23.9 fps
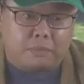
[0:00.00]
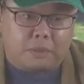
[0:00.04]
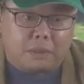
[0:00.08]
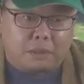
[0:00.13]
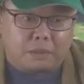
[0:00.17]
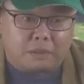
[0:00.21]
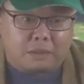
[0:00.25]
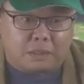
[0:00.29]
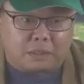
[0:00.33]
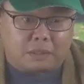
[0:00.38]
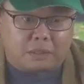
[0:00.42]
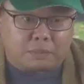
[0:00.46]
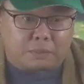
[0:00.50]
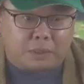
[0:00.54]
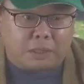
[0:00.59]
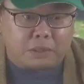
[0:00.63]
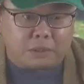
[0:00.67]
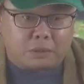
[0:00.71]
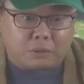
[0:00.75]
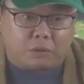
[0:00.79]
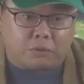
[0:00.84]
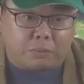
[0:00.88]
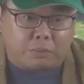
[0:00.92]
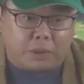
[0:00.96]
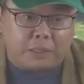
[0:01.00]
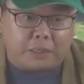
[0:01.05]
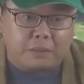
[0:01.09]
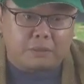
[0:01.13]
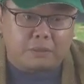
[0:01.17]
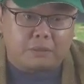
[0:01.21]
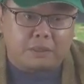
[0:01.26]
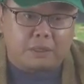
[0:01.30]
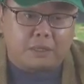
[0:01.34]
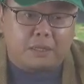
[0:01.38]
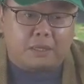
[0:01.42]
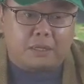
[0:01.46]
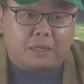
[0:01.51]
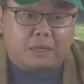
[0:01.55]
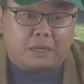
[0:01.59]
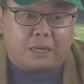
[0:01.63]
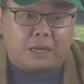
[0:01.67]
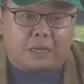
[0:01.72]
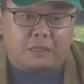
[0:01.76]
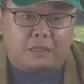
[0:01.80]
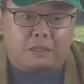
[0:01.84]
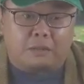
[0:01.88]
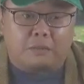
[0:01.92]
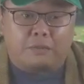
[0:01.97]
6 months, 12 months,
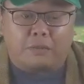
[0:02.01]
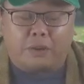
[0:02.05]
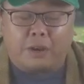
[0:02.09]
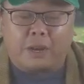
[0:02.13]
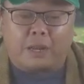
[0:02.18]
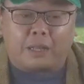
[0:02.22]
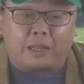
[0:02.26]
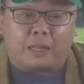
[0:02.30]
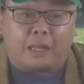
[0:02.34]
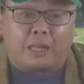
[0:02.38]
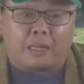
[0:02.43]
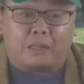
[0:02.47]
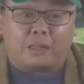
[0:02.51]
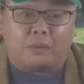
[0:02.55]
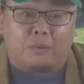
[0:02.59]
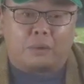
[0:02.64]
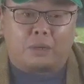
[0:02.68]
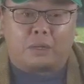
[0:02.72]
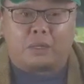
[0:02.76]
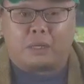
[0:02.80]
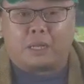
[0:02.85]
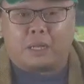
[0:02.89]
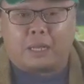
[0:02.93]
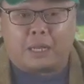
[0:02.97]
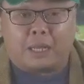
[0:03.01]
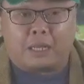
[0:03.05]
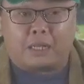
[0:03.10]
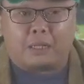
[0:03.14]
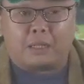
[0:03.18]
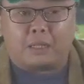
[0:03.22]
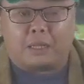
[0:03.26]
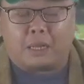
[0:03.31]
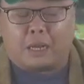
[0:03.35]
and it's very unlikely we're going to let